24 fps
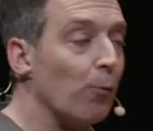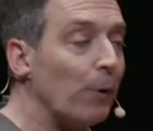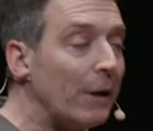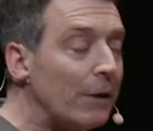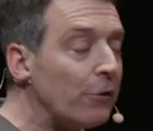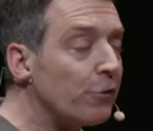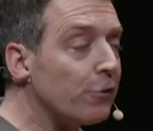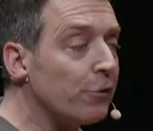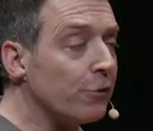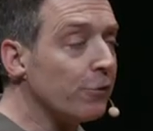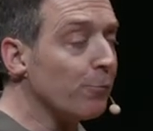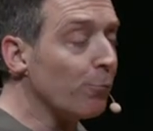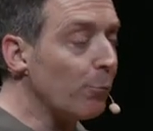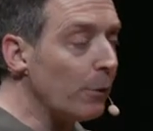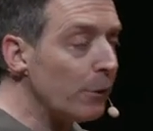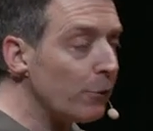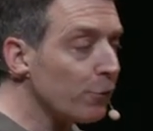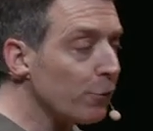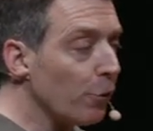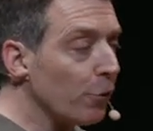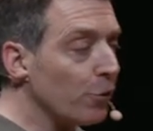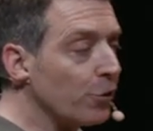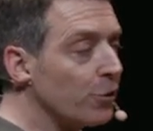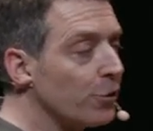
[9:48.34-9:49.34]

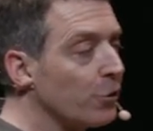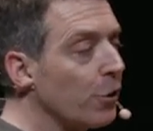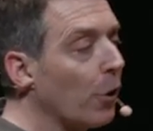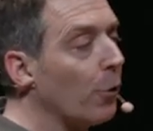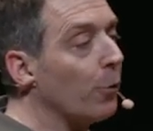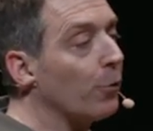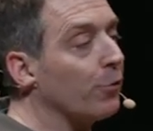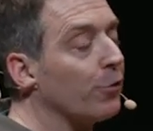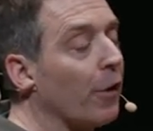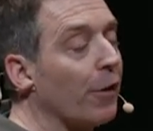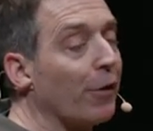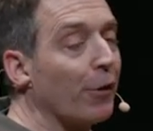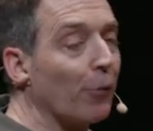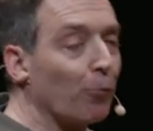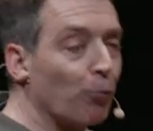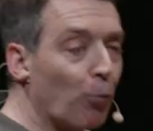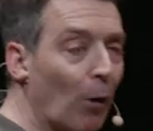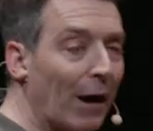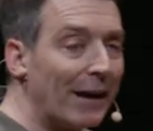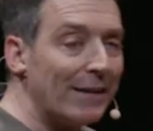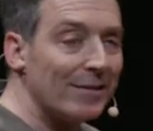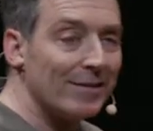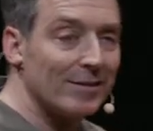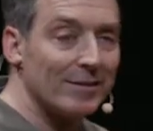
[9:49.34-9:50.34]
research shows that the
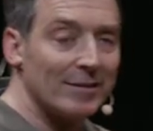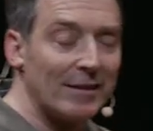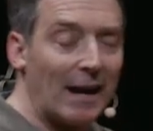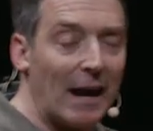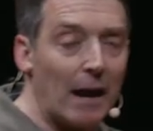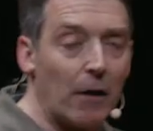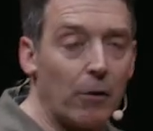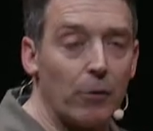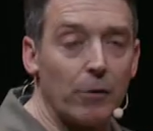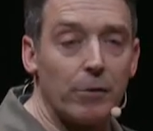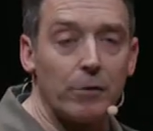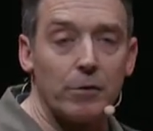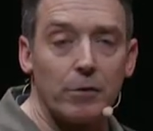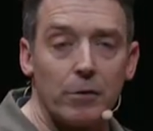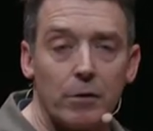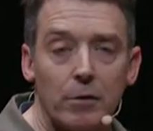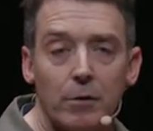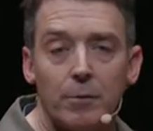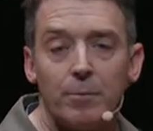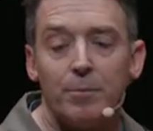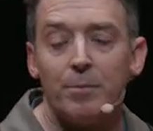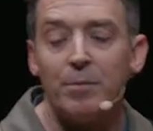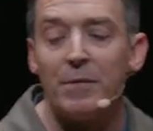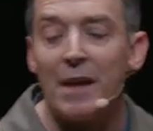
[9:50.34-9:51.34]
right sound
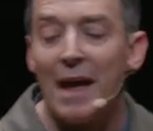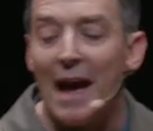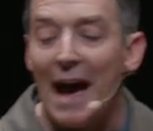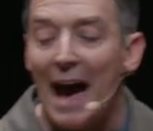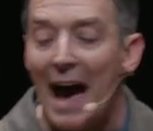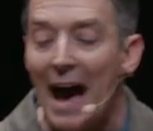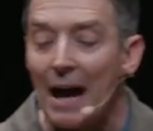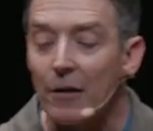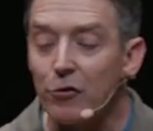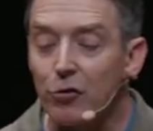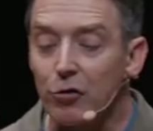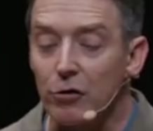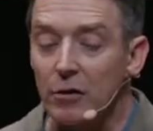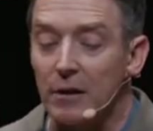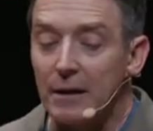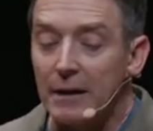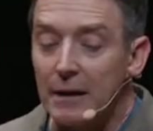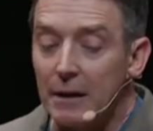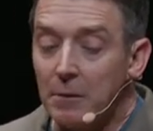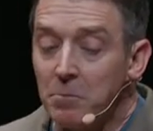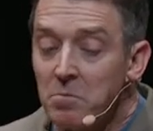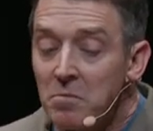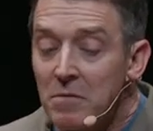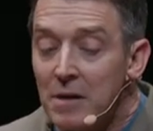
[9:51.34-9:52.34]

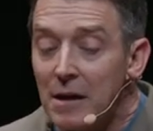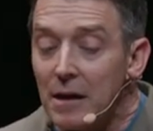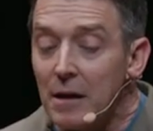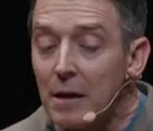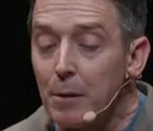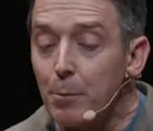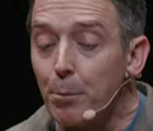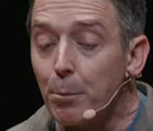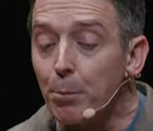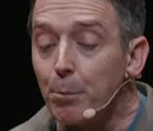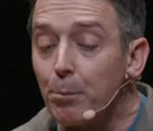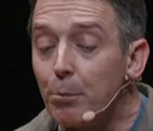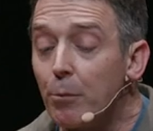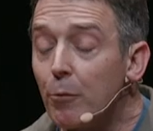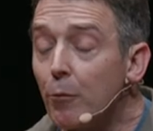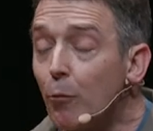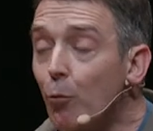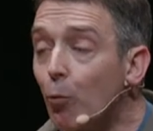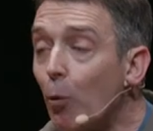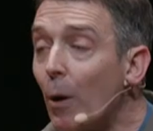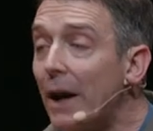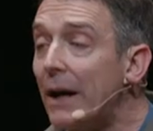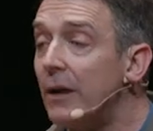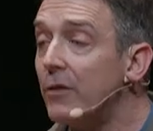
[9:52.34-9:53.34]
actually
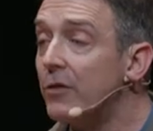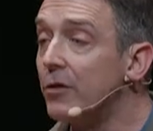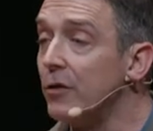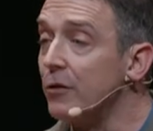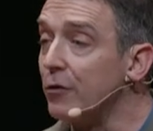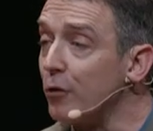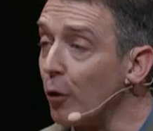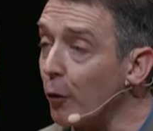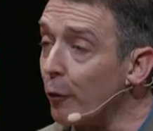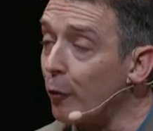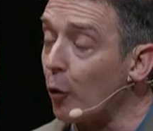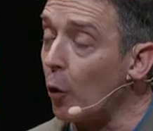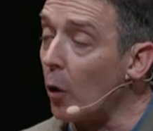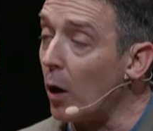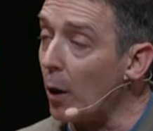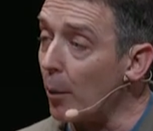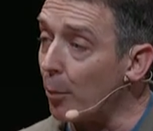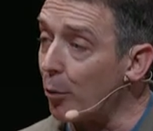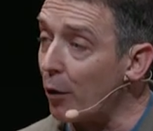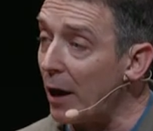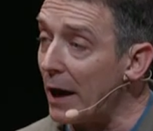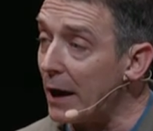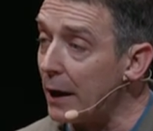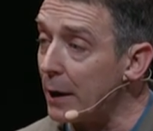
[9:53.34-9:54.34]
raises
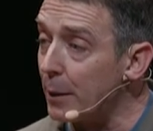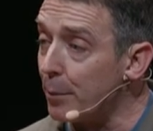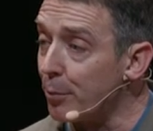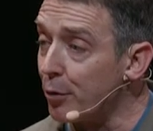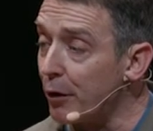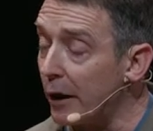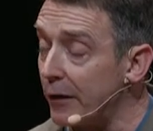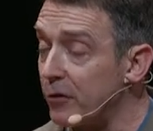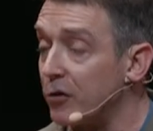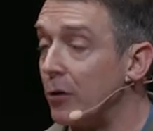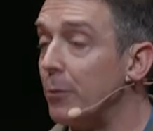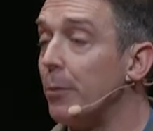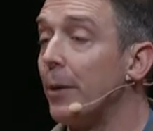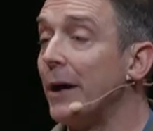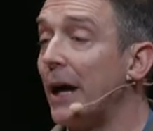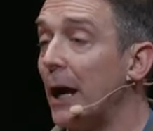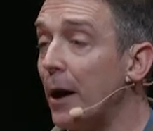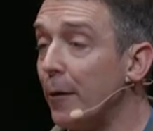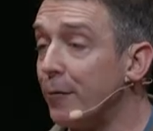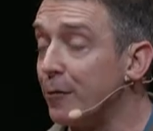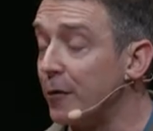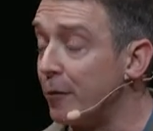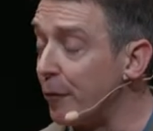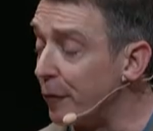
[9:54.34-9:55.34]
overall brand impression by
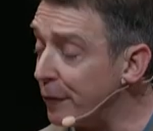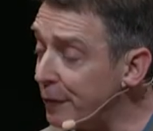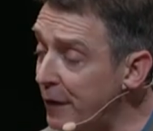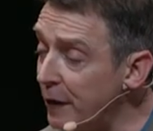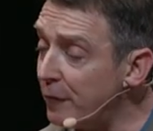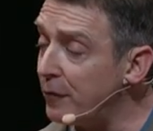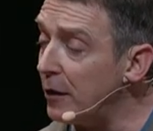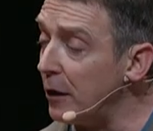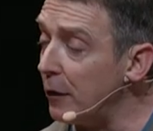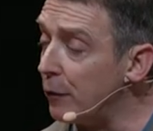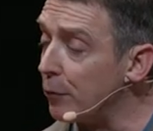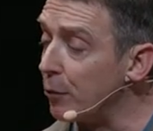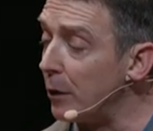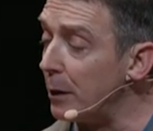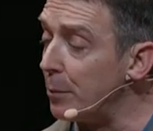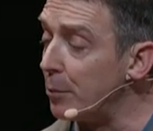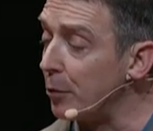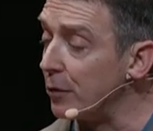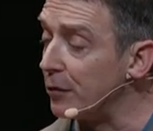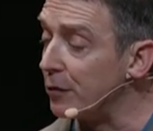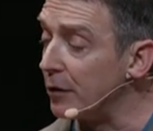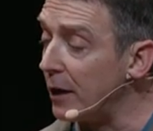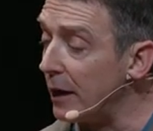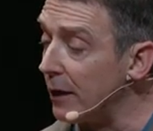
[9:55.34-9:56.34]
up to
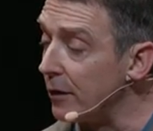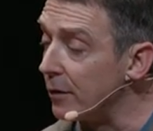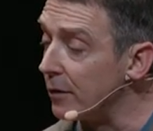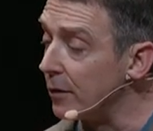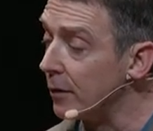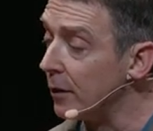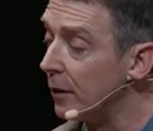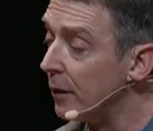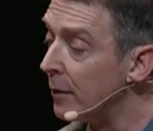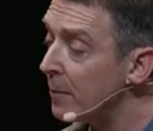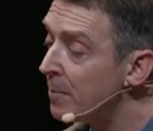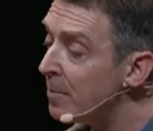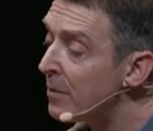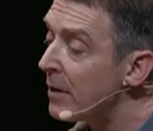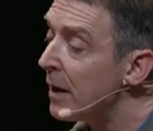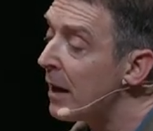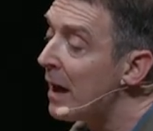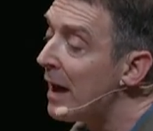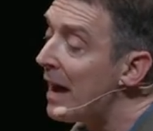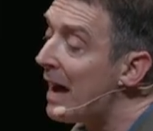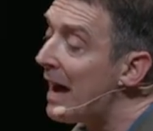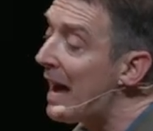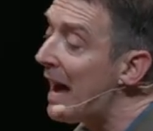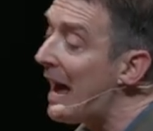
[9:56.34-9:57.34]
53%.
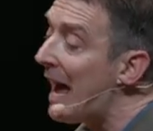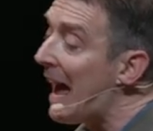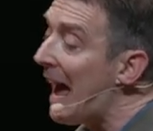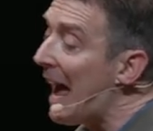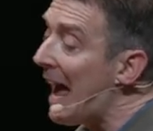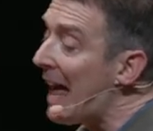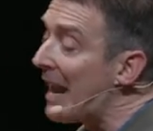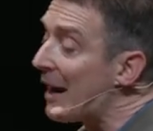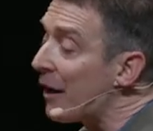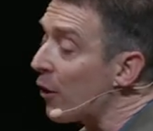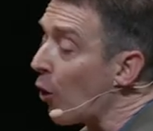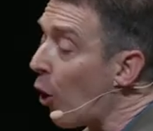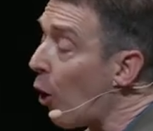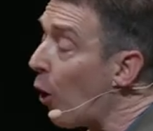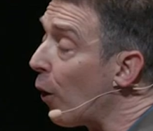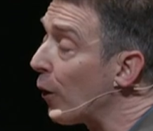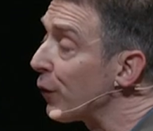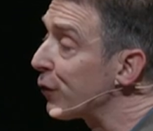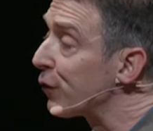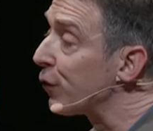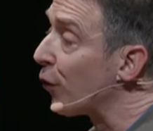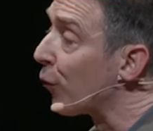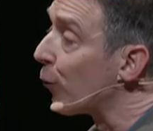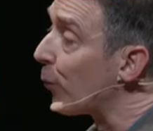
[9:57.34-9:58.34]
And it
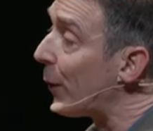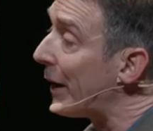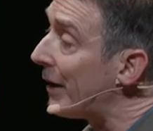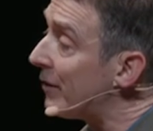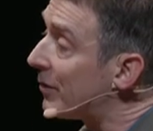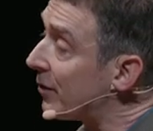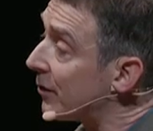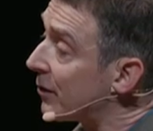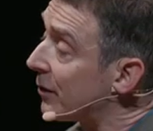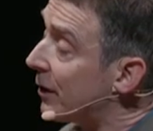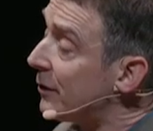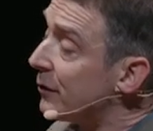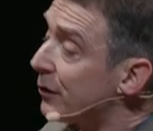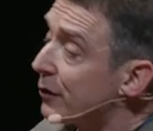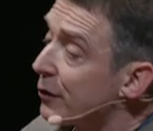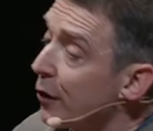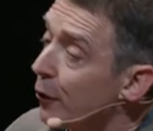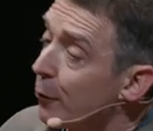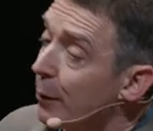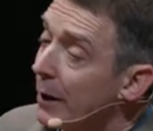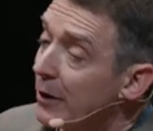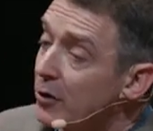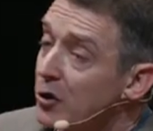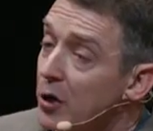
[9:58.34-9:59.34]
also raises
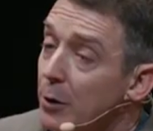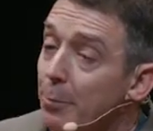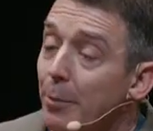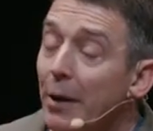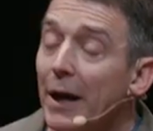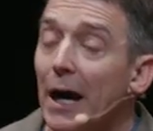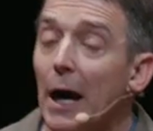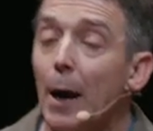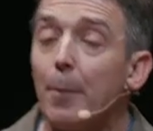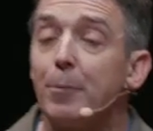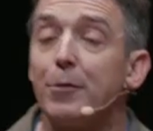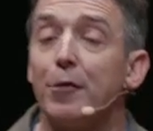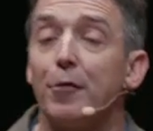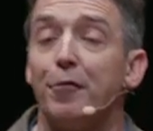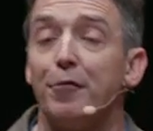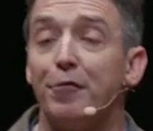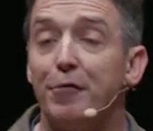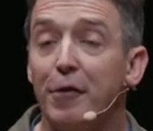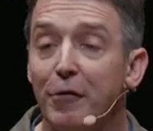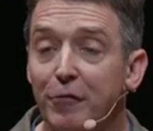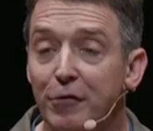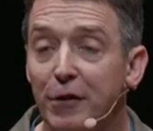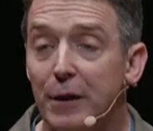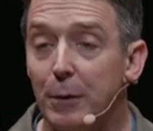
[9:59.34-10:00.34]
consideration by up to
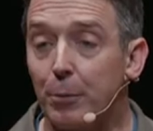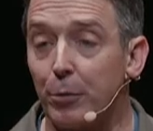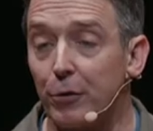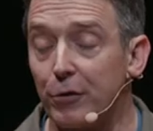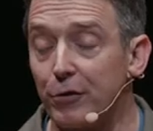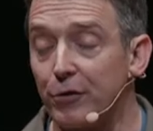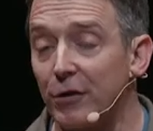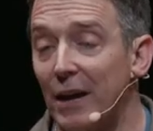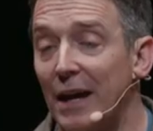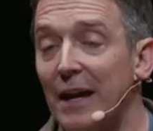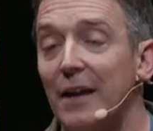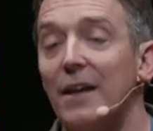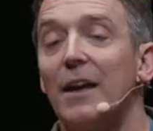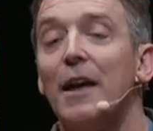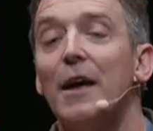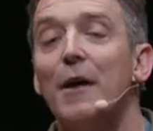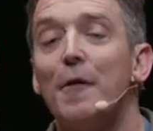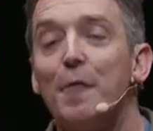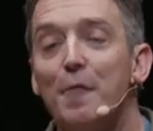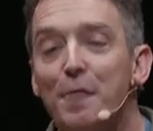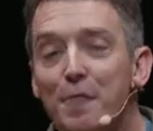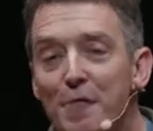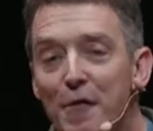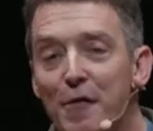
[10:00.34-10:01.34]
50%.
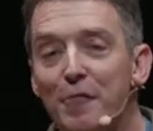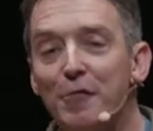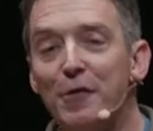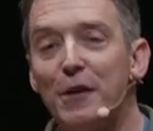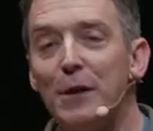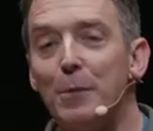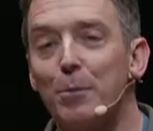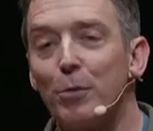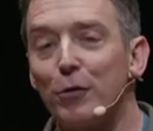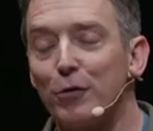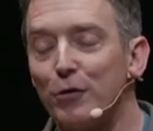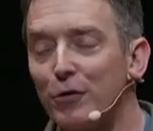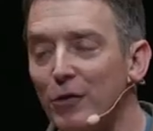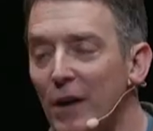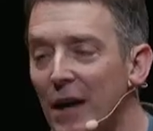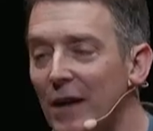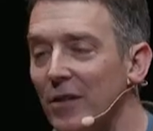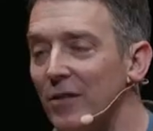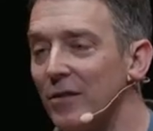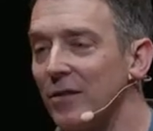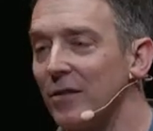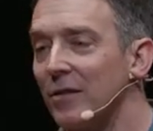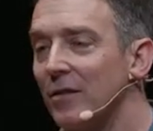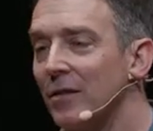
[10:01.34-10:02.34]

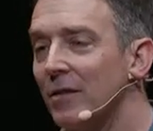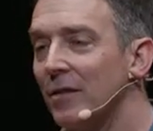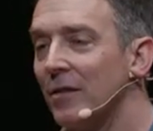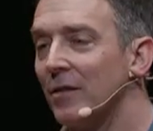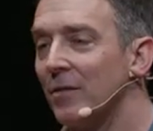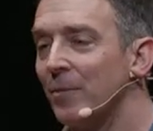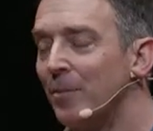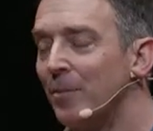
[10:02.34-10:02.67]
50%.